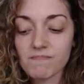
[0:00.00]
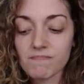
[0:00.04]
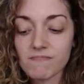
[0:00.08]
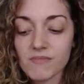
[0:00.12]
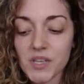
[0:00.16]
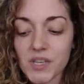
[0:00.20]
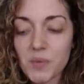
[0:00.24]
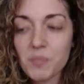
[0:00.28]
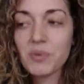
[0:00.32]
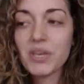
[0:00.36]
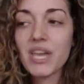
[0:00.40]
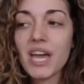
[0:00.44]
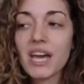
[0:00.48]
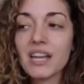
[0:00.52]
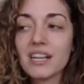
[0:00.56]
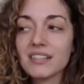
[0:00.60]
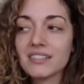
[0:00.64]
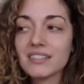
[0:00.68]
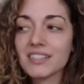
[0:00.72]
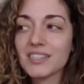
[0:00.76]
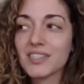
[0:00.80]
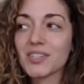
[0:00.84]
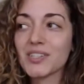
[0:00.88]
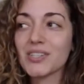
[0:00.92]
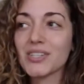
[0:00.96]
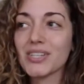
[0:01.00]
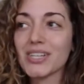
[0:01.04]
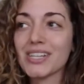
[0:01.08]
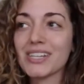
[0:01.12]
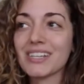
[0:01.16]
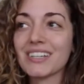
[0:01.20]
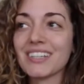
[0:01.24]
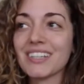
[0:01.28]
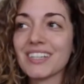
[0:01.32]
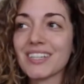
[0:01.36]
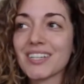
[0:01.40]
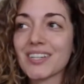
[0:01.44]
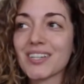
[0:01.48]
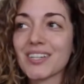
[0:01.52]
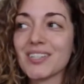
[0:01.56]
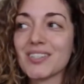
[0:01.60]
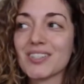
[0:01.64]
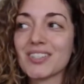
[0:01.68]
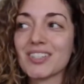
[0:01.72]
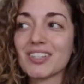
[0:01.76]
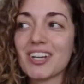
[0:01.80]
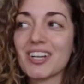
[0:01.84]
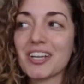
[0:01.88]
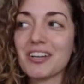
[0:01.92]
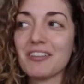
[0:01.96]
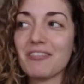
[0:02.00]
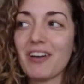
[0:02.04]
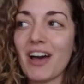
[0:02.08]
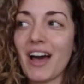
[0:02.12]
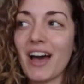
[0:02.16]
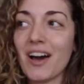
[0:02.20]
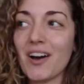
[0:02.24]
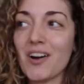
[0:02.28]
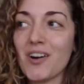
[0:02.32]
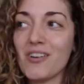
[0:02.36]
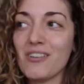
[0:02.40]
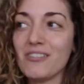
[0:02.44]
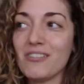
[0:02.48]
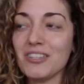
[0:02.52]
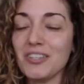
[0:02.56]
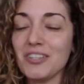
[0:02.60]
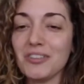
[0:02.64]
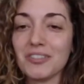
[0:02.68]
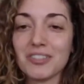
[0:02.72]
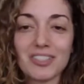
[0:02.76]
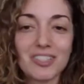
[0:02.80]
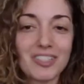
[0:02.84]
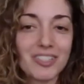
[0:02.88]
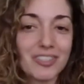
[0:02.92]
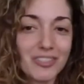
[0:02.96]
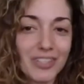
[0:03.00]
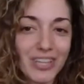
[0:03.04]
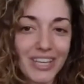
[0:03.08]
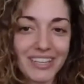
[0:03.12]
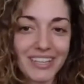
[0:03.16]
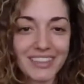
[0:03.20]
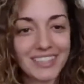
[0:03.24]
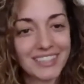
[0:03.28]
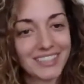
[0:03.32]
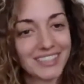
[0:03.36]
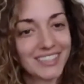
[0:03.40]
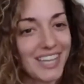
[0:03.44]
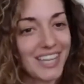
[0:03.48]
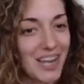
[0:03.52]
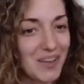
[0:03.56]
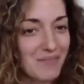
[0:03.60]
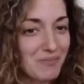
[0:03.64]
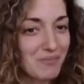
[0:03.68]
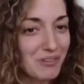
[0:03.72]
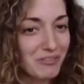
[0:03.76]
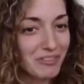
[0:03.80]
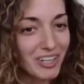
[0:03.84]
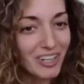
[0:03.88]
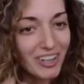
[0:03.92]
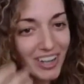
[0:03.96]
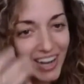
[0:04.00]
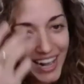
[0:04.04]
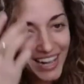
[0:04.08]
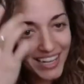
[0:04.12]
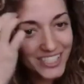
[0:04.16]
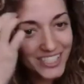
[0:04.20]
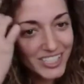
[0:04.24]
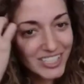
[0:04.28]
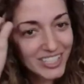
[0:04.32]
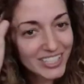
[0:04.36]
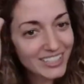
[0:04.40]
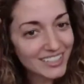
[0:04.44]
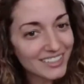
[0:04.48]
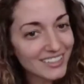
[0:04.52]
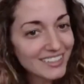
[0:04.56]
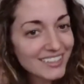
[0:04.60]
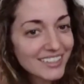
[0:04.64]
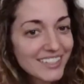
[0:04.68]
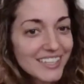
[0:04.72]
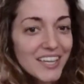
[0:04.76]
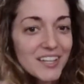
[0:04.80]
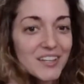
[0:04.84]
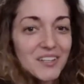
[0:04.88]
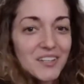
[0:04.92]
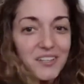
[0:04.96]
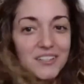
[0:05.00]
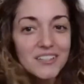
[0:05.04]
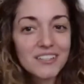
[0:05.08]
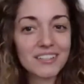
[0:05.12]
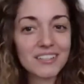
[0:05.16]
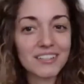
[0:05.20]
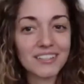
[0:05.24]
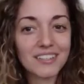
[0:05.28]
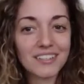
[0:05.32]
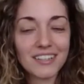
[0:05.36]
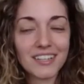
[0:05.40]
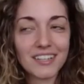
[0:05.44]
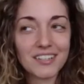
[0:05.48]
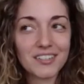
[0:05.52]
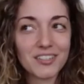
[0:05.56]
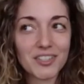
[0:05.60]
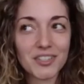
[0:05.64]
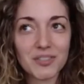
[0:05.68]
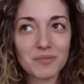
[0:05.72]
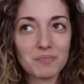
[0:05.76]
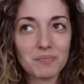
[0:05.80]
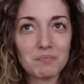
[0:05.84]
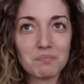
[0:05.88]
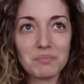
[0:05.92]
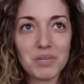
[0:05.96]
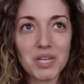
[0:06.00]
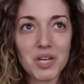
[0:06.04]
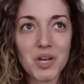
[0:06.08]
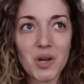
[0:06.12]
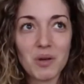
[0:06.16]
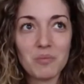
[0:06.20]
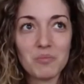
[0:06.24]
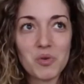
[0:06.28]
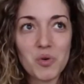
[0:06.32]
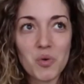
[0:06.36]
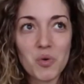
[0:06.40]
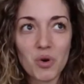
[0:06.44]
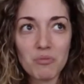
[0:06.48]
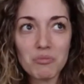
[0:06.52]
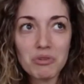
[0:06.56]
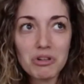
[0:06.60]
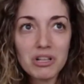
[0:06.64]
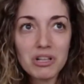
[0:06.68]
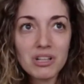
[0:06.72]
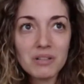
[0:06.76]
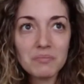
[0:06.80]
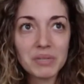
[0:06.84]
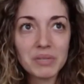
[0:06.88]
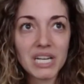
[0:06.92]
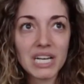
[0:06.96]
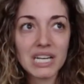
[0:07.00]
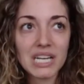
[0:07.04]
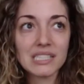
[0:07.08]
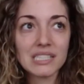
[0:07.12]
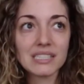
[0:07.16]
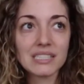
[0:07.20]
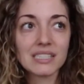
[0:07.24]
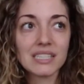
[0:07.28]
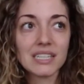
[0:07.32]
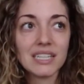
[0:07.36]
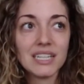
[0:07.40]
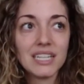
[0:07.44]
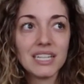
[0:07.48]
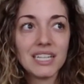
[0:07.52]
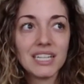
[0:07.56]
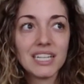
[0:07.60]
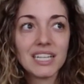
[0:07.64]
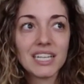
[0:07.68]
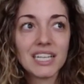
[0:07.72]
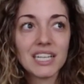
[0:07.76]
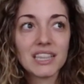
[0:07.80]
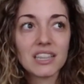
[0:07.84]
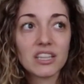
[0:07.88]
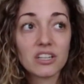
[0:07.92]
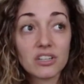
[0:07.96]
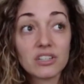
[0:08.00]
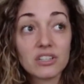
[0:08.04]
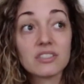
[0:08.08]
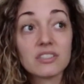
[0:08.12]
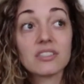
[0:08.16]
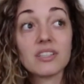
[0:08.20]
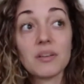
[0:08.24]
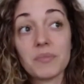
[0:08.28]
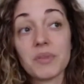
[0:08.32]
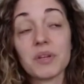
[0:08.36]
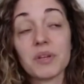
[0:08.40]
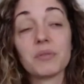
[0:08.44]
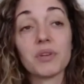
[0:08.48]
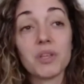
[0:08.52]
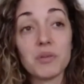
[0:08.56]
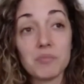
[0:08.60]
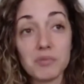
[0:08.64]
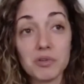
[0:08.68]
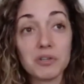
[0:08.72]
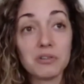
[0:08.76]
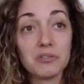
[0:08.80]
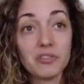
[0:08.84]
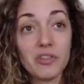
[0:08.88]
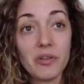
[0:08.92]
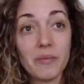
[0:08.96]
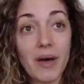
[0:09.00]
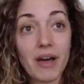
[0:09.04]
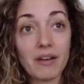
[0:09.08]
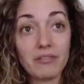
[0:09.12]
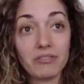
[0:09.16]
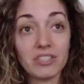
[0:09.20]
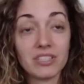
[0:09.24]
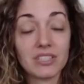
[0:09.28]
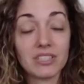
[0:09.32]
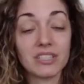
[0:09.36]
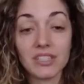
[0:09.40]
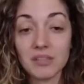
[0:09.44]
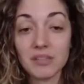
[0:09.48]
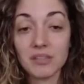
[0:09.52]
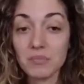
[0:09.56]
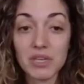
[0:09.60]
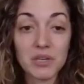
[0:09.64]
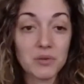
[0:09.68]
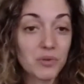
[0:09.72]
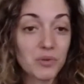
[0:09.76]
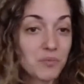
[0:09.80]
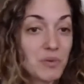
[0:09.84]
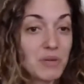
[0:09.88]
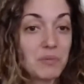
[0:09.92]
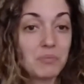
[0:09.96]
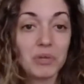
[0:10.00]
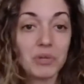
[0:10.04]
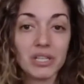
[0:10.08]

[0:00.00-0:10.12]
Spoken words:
But yeah, it is a little concerning of how used to like this type of interaction can just become normal, because there is something really beautiful about physically being with people, and